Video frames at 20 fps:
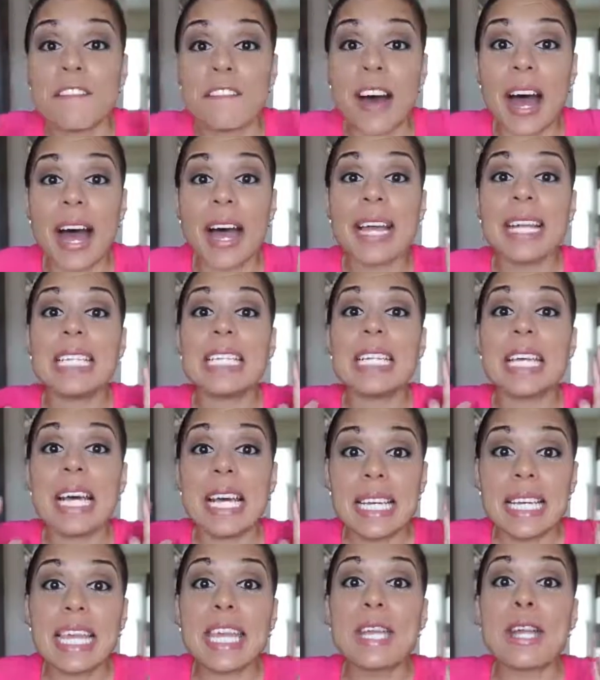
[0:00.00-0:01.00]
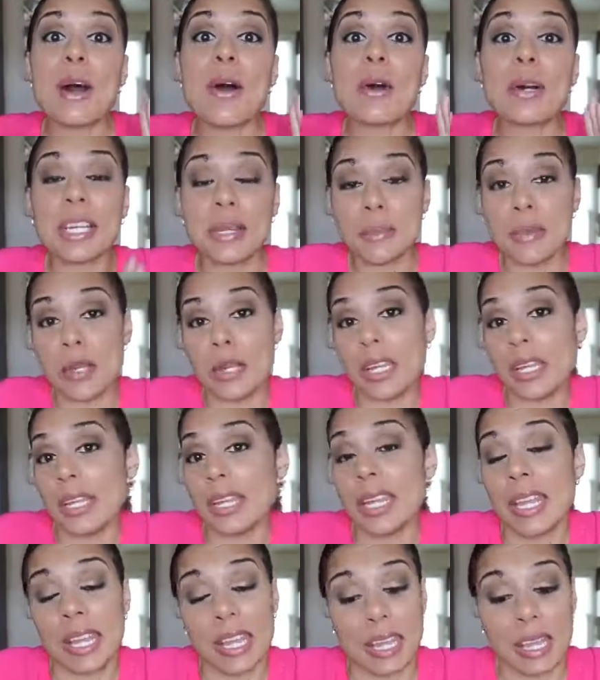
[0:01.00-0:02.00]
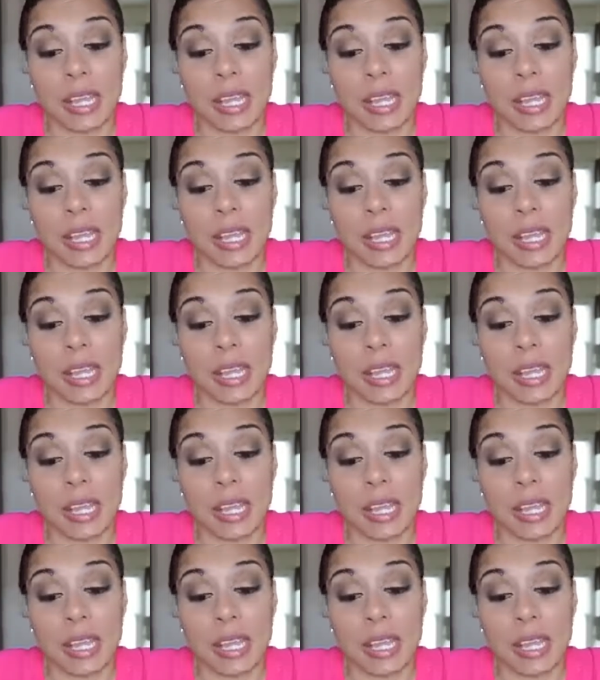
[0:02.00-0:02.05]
find a keto community.